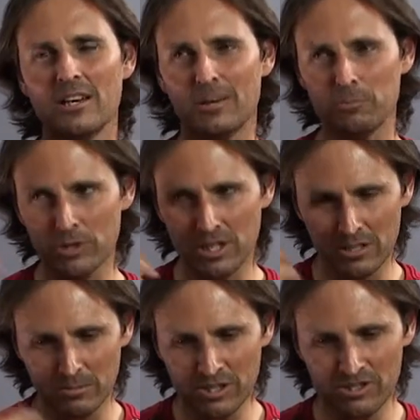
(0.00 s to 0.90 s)
I'm looking
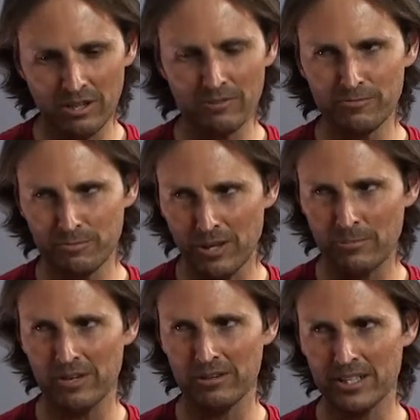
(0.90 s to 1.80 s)
at myself
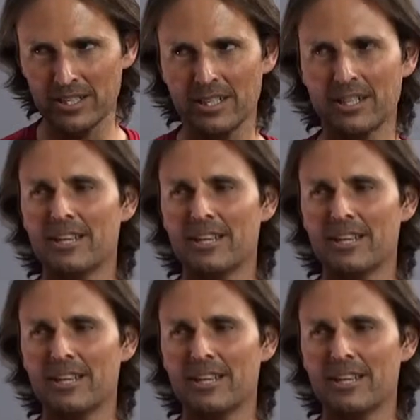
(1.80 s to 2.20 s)
primarily